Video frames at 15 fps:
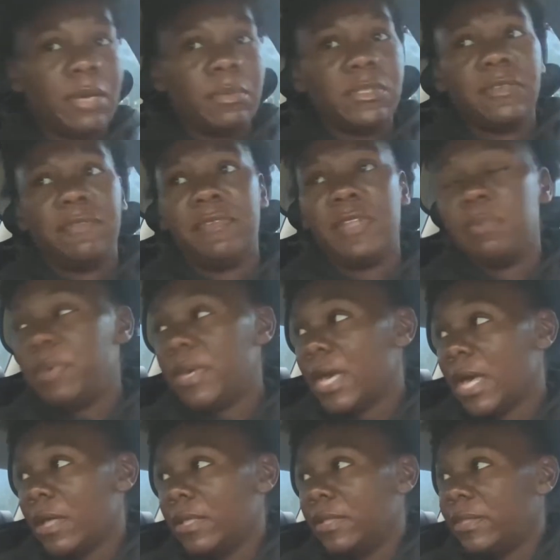was flipping
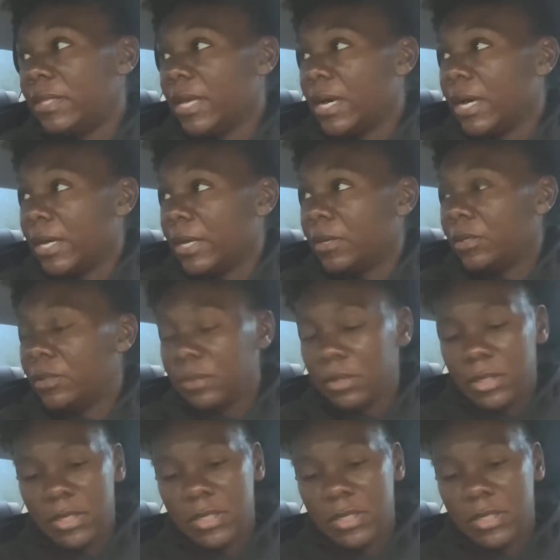out in the aisle.